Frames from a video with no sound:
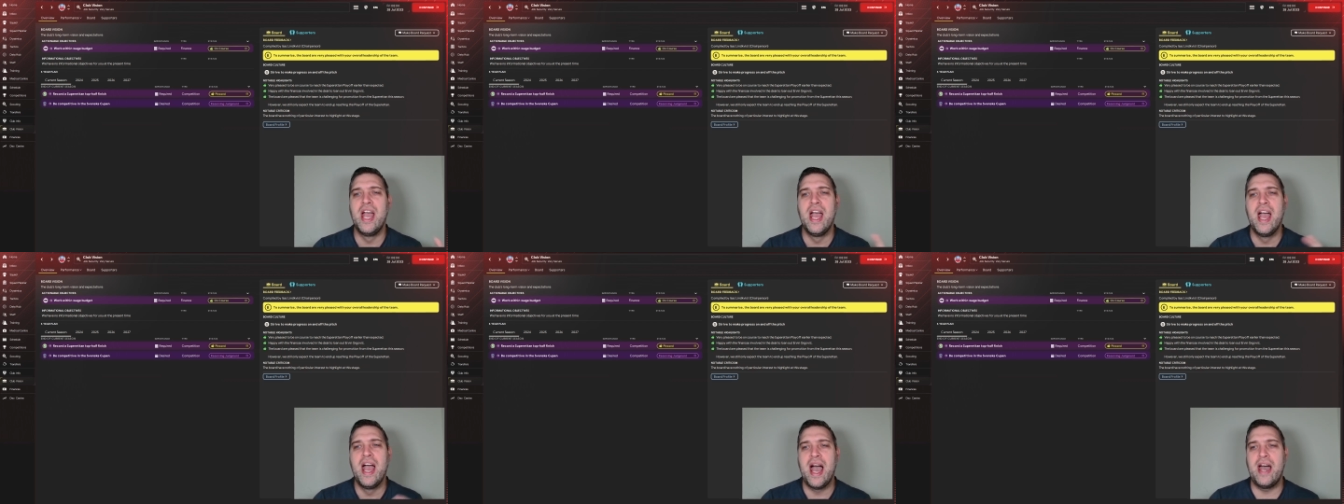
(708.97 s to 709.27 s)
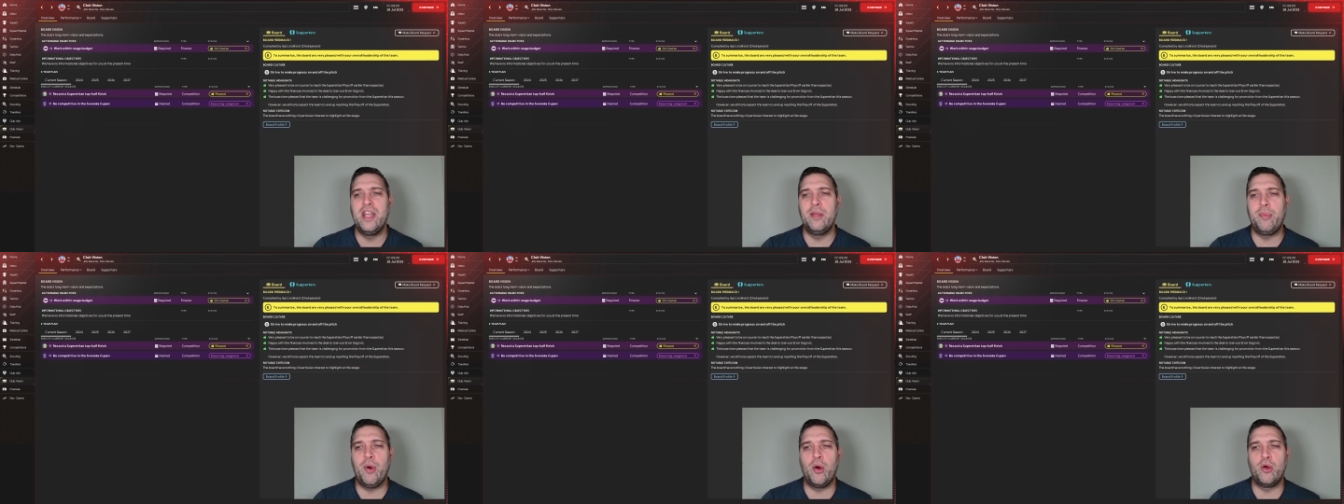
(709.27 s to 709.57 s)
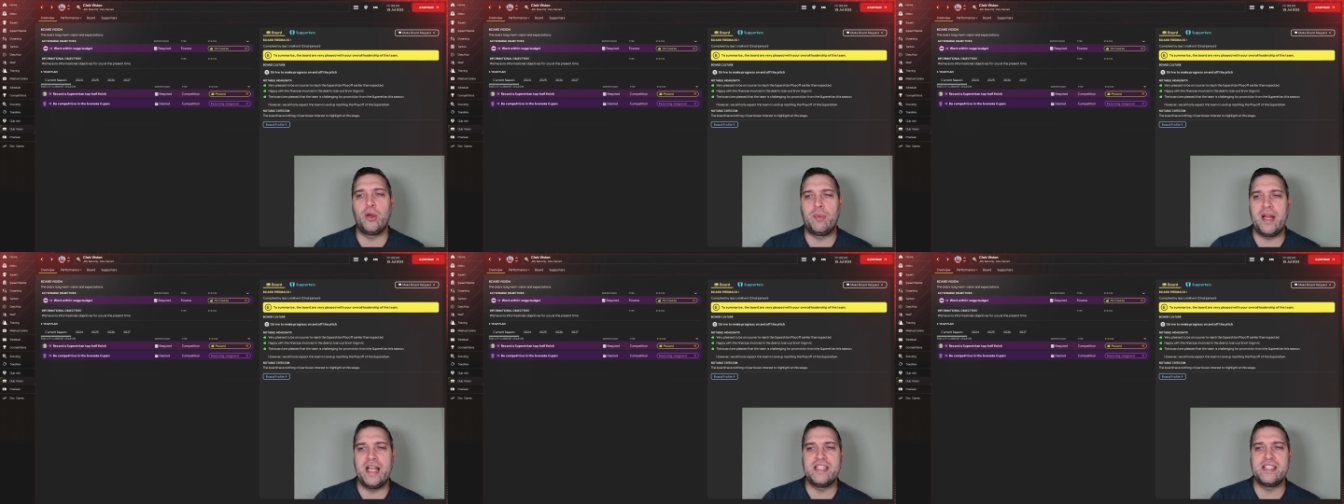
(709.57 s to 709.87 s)
And the Board are
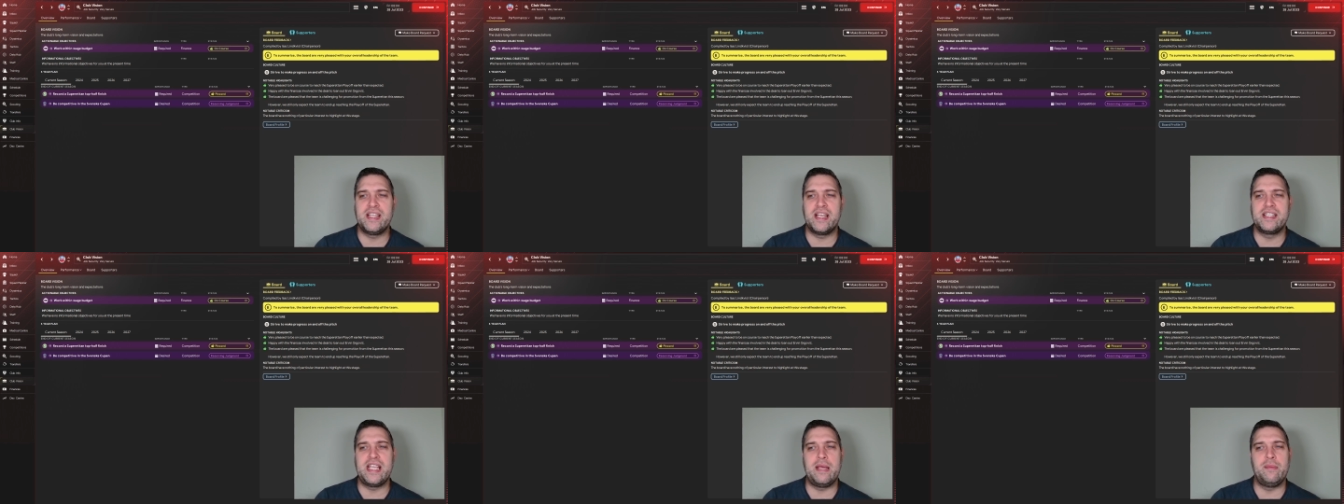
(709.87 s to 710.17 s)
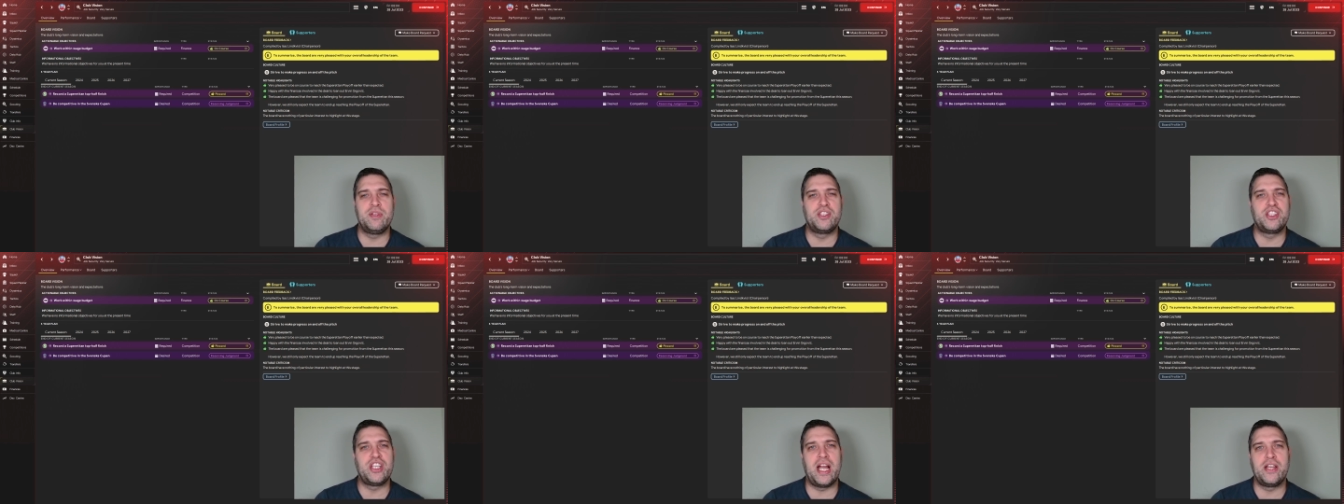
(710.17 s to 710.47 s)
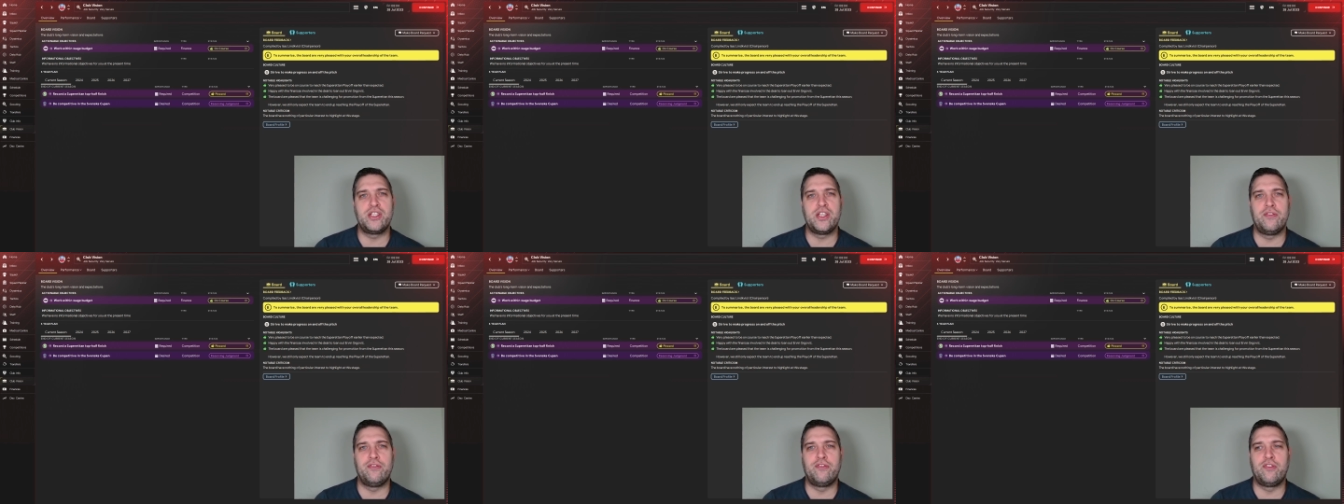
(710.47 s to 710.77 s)
pleased that the team is
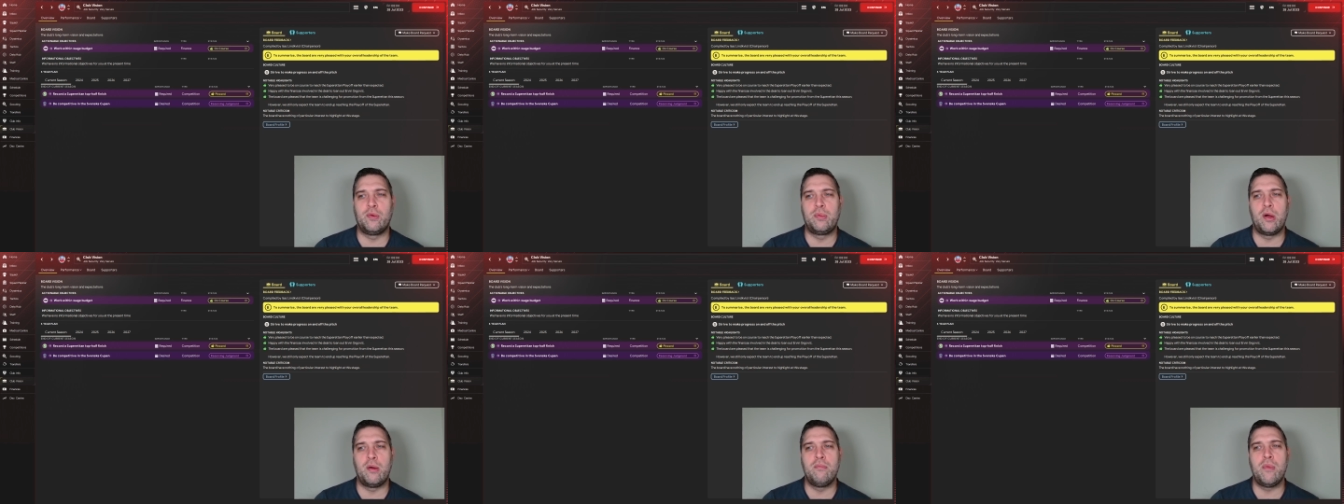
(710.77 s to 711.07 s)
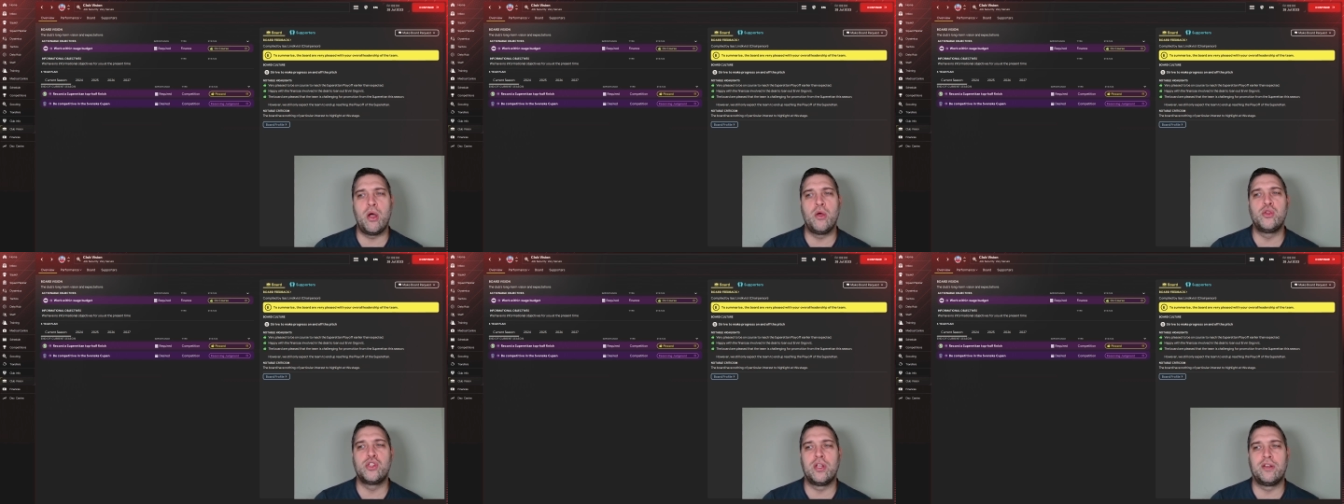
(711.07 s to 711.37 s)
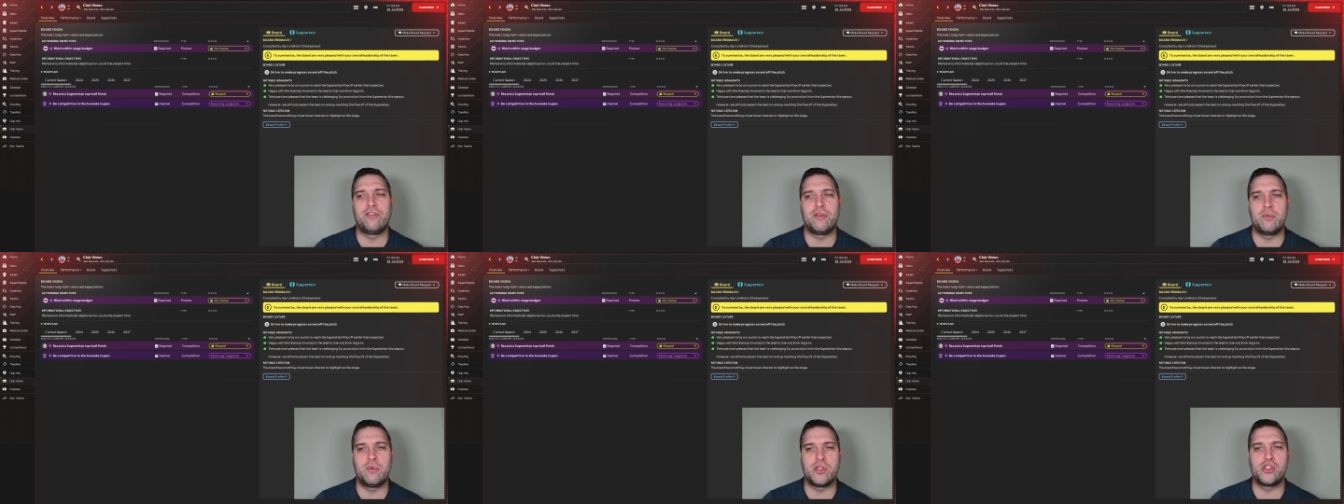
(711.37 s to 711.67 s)
challenging for promotion
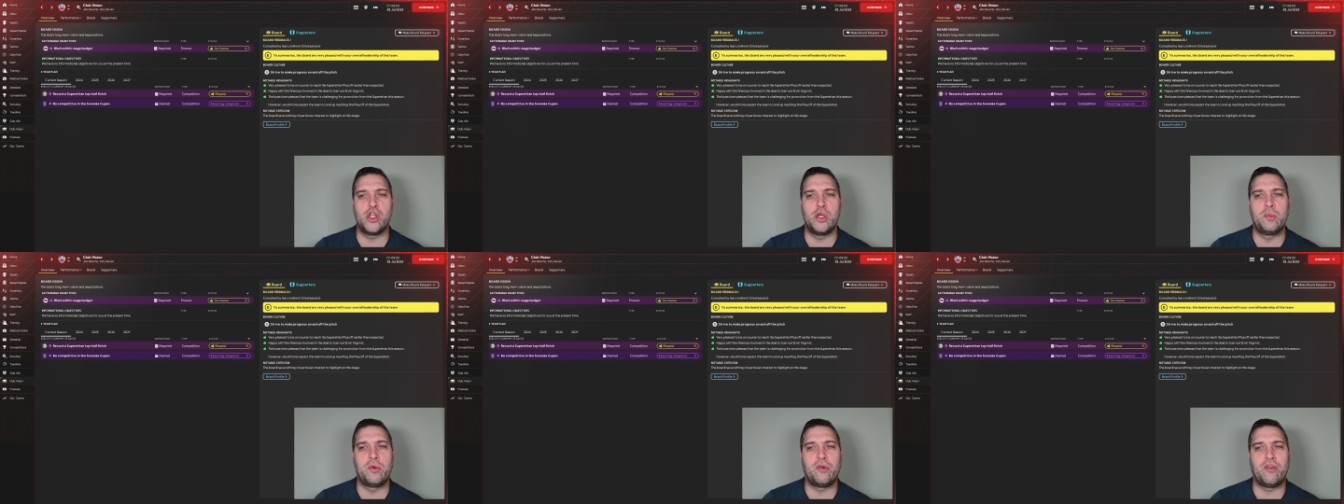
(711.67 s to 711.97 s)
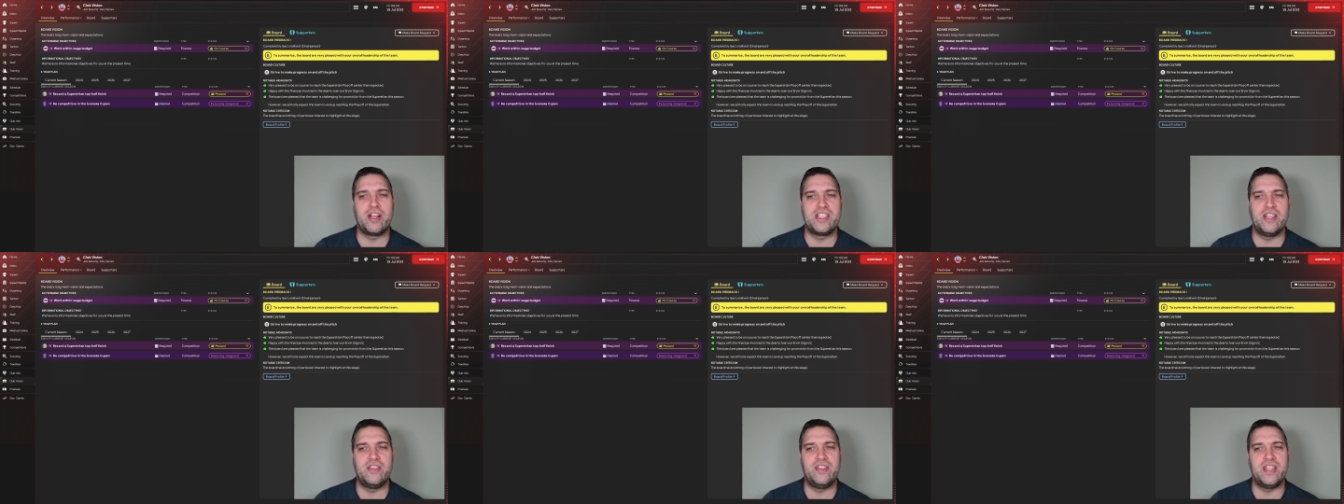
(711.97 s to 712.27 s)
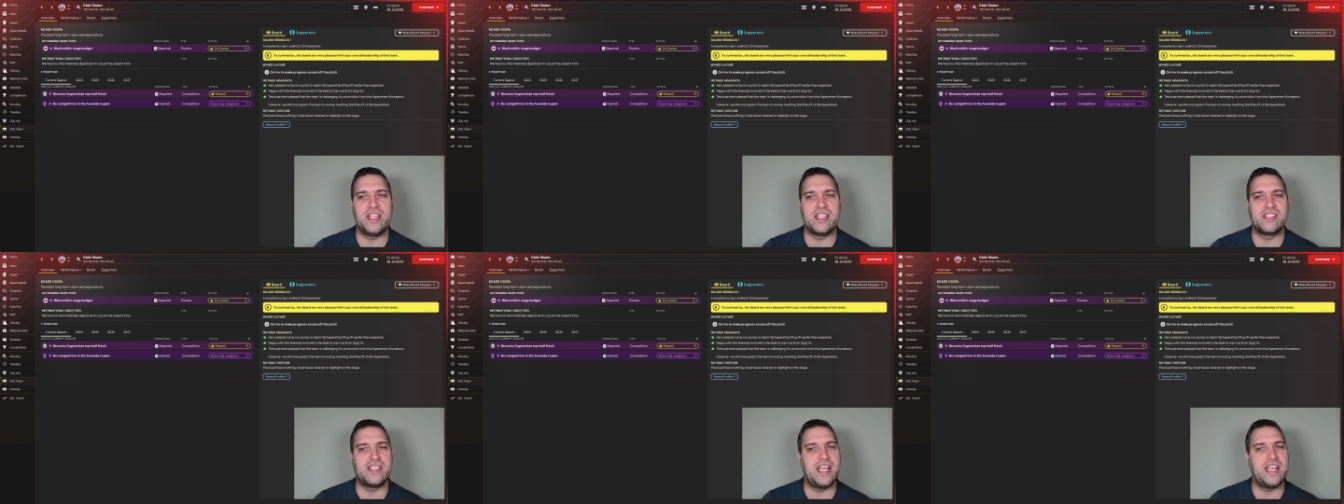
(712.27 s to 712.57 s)
from the Super 8 this
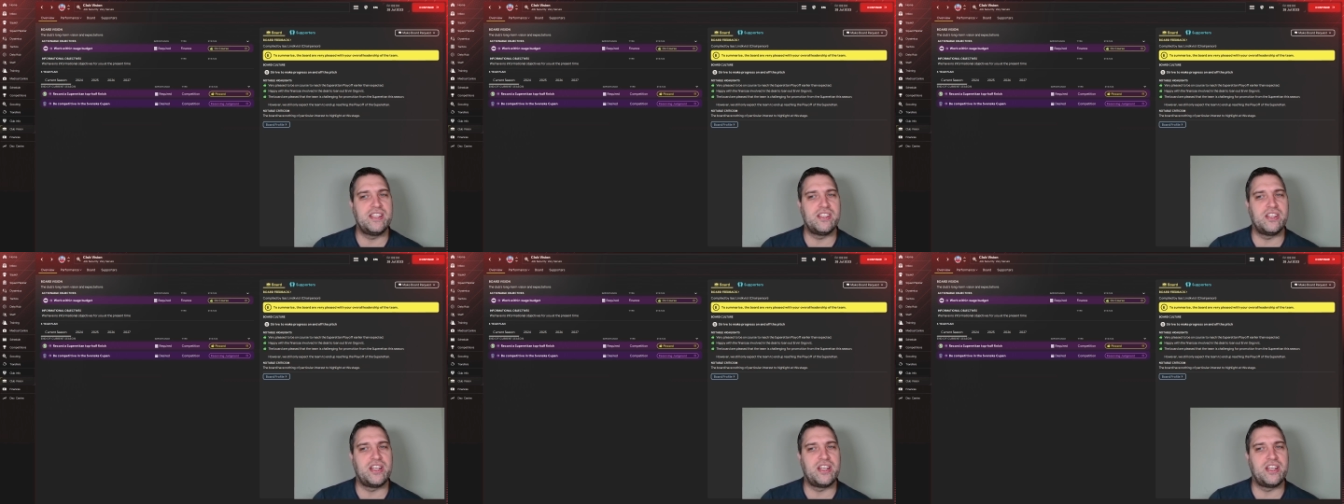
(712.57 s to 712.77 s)
season.